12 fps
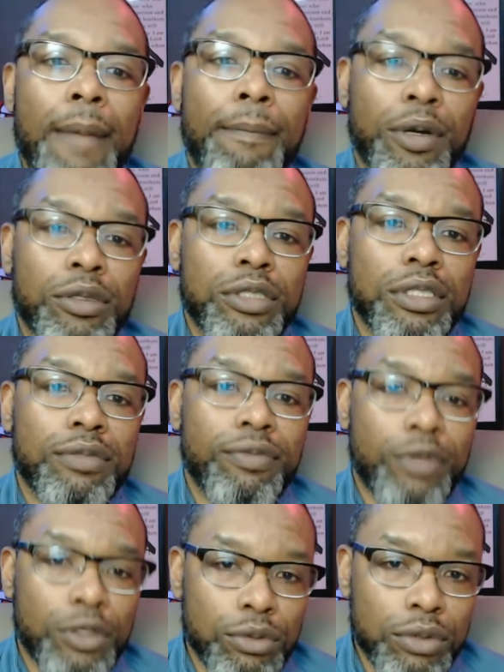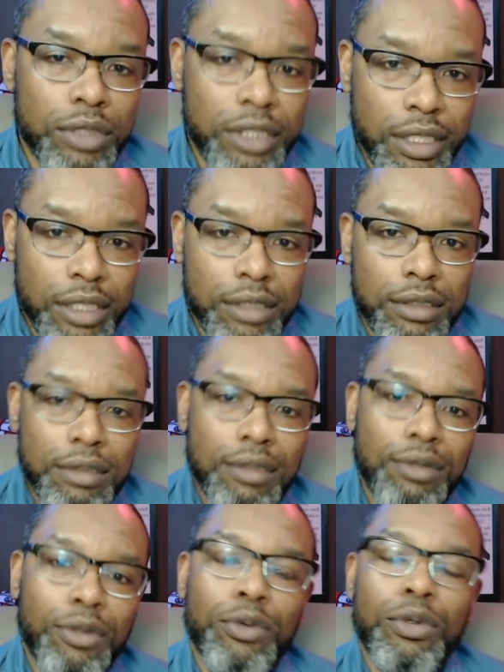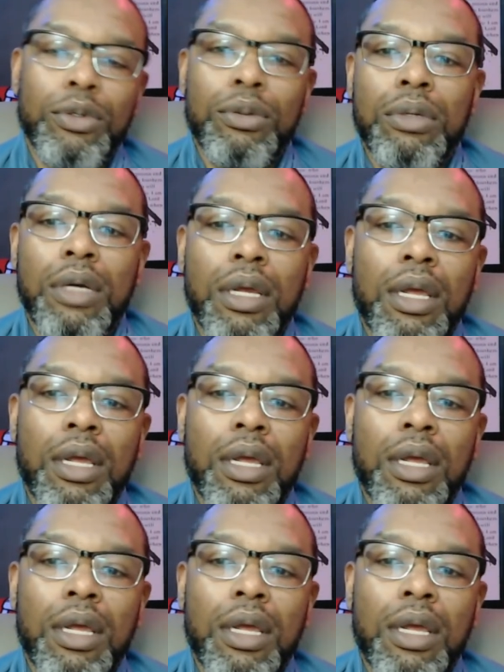purchase virtual tickets through